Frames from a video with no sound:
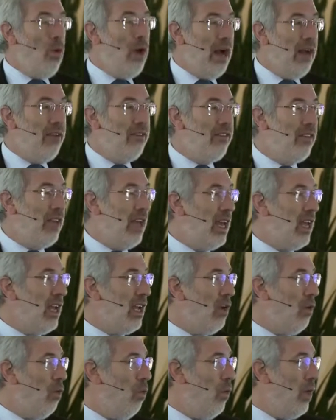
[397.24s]
are saying
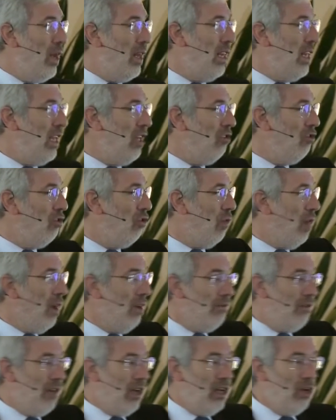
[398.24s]
we need to
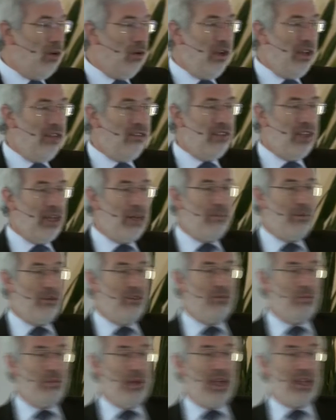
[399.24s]
have an holistic
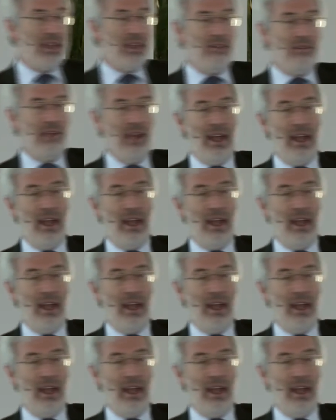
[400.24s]
perspective